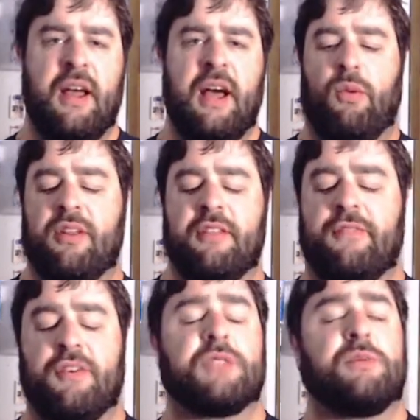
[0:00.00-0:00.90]
One of the
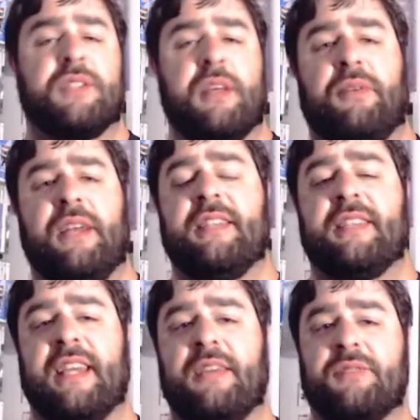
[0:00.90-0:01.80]
first ones I played as a
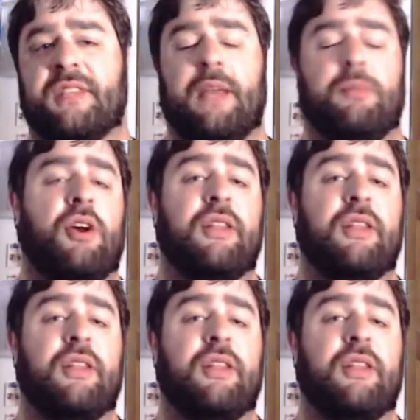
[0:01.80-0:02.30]
kid was a game called